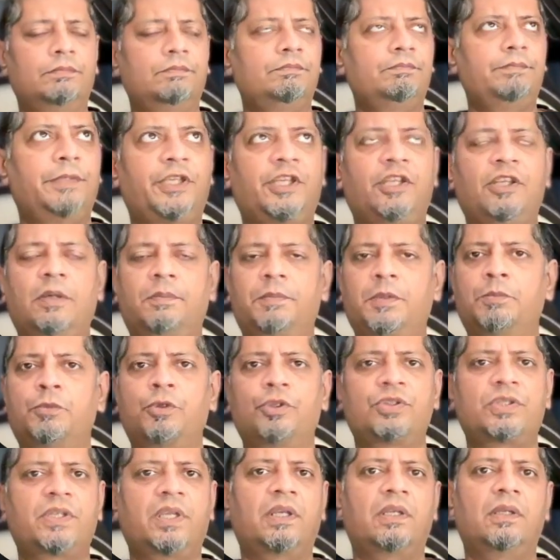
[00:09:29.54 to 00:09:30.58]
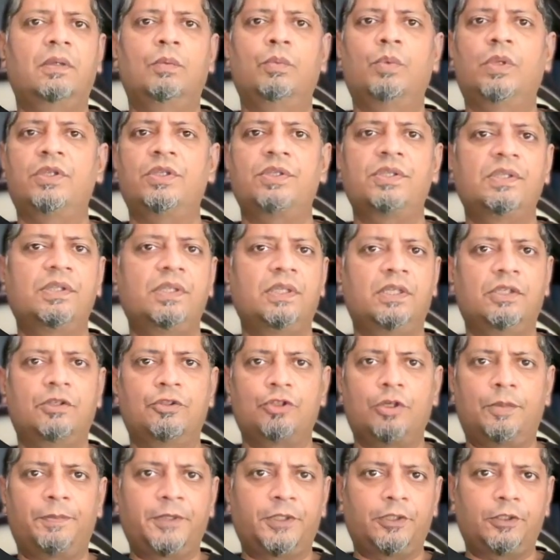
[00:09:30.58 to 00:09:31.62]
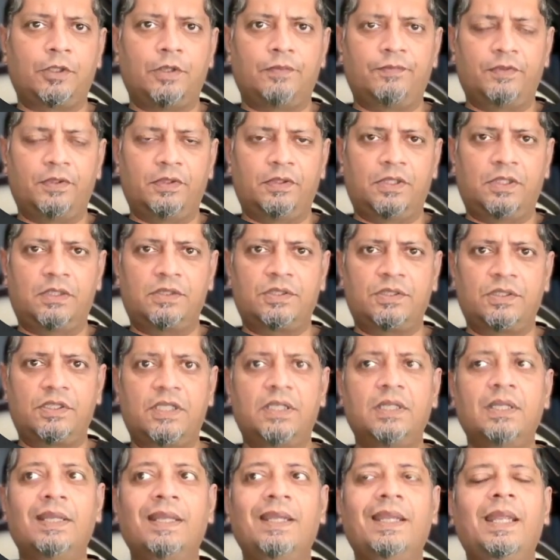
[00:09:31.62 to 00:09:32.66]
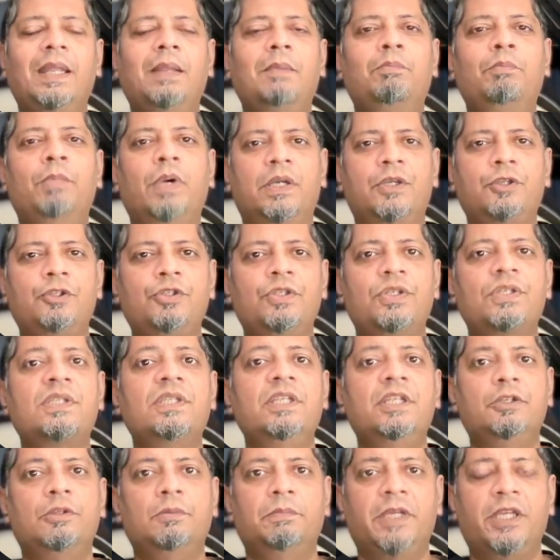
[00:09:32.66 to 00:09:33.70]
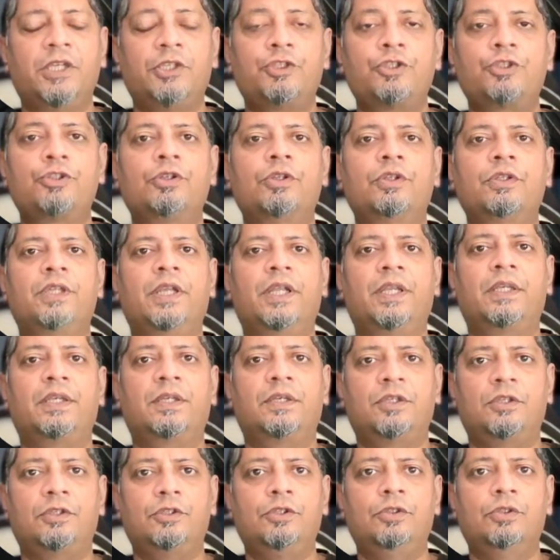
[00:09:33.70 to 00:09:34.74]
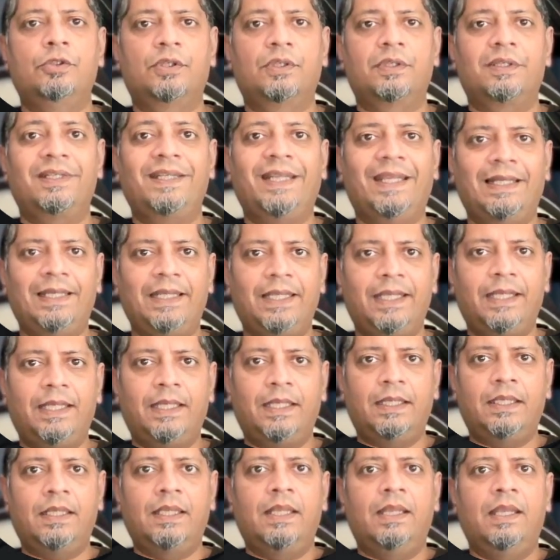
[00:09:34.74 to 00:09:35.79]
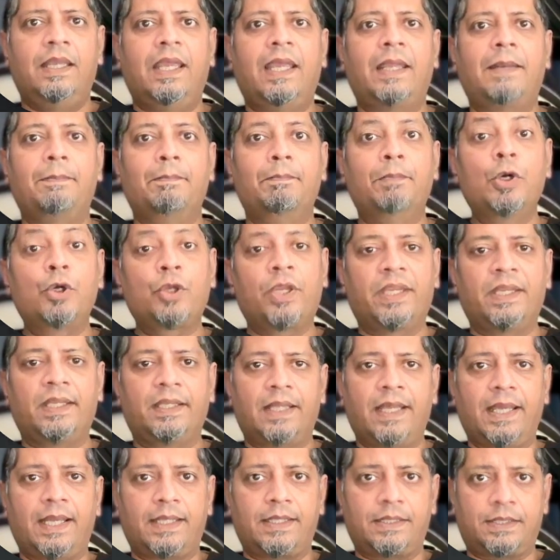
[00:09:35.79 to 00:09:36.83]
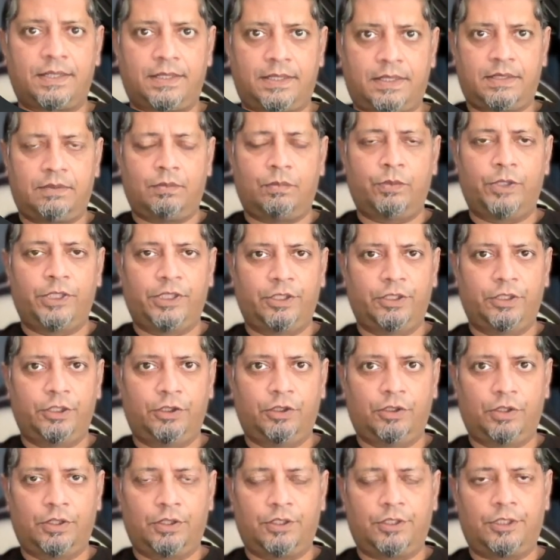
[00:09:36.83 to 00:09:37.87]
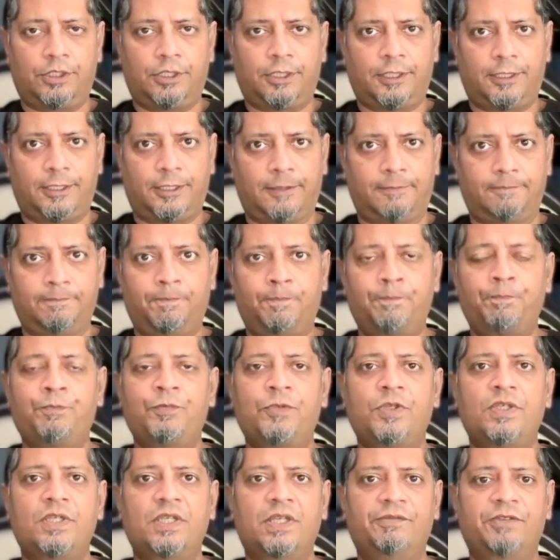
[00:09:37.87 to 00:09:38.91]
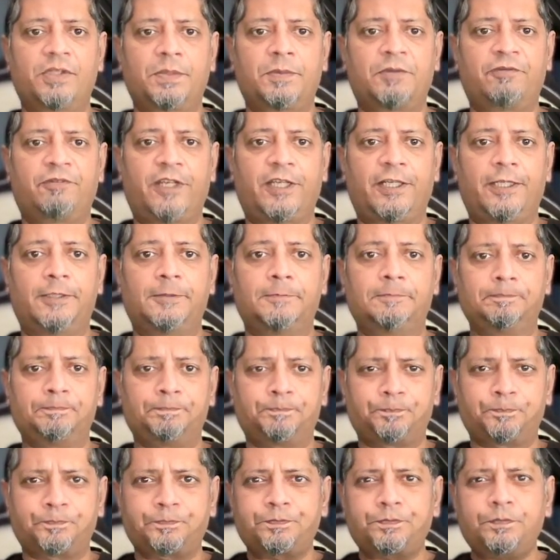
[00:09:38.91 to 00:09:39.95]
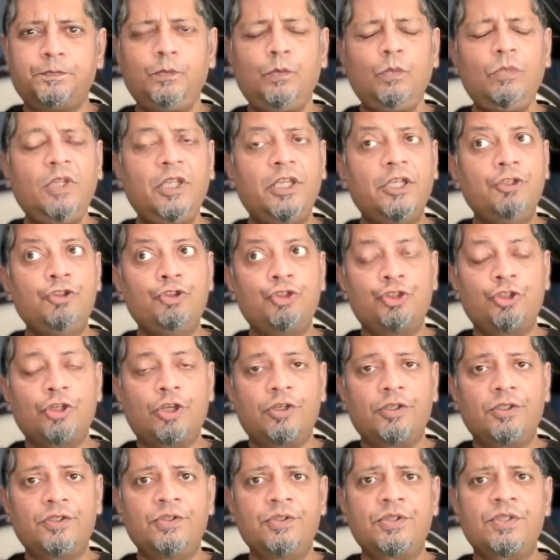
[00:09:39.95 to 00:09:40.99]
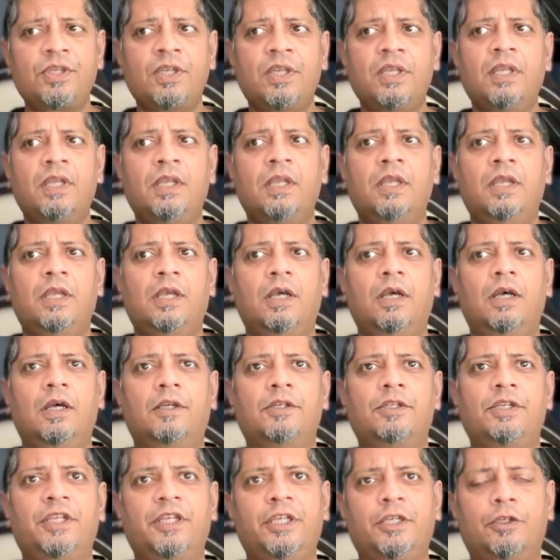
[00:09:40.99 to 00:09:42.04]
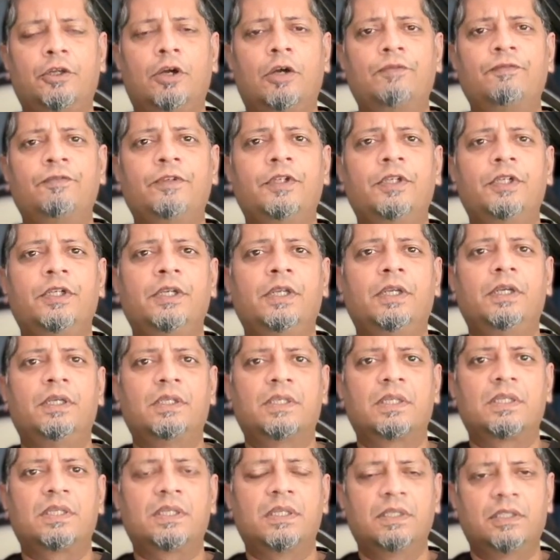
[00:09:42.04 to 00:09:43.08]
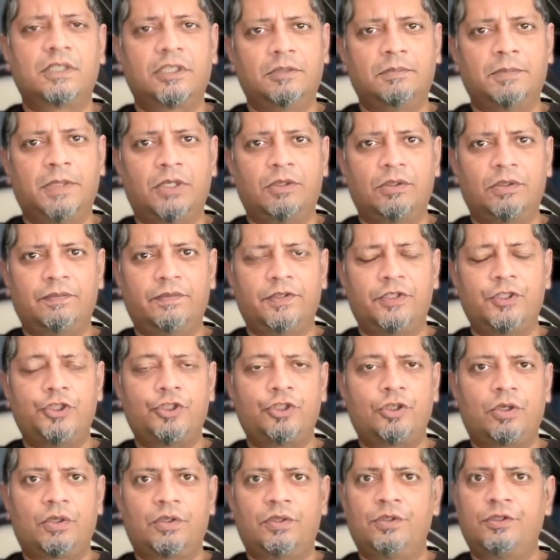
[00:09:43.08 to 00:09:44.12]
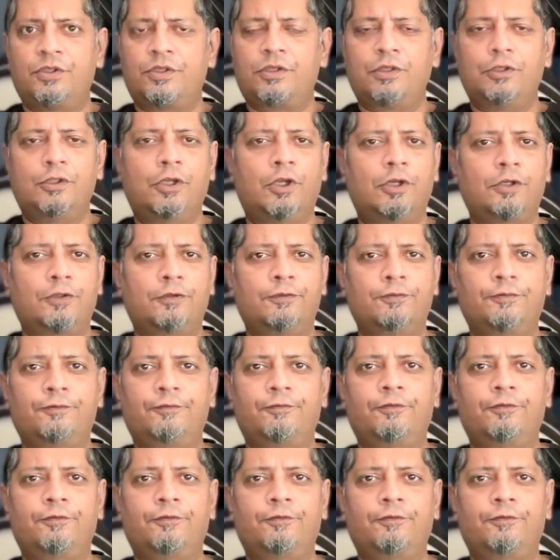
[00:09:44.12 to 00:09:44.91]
picking up a motorcycle in one city and dropping it off in another city, but you just need to make sure that you're telling and booking that with your service provider. Insurance, Ticket offered a certain amount of insurance, a lot of